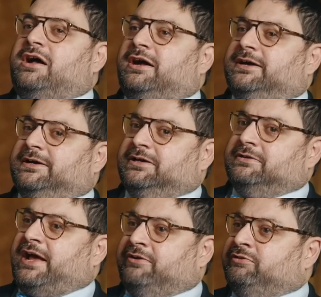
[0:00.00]

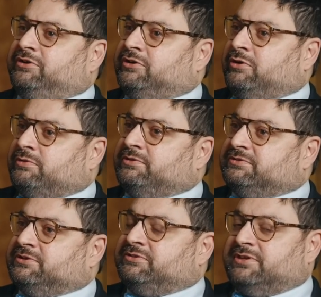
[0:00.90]
uh, and you know
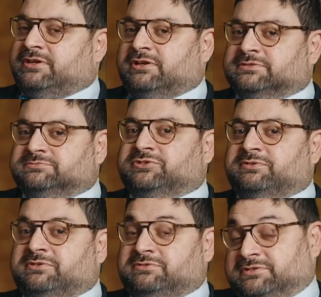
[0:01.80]
the the, um, the,
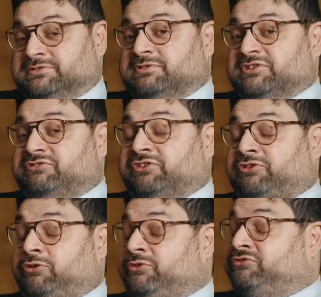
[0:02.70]
the, the the
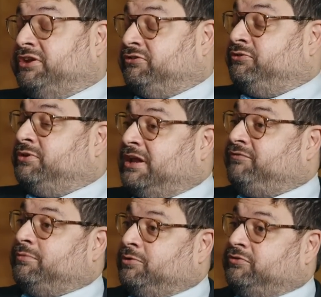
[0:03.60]
social status you get
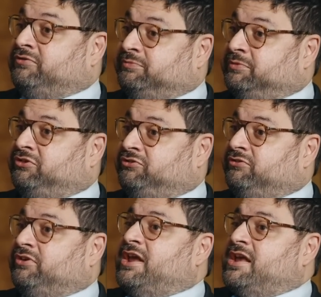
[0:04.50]
from a lot of these
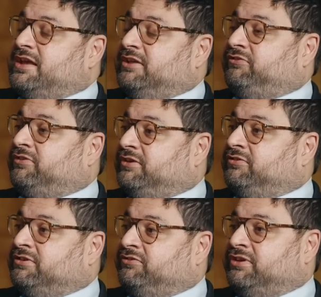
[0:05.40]
positions. Mm. It's a, it's
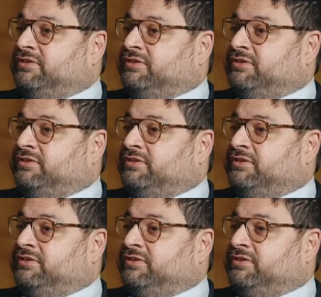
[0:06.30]
a, it's a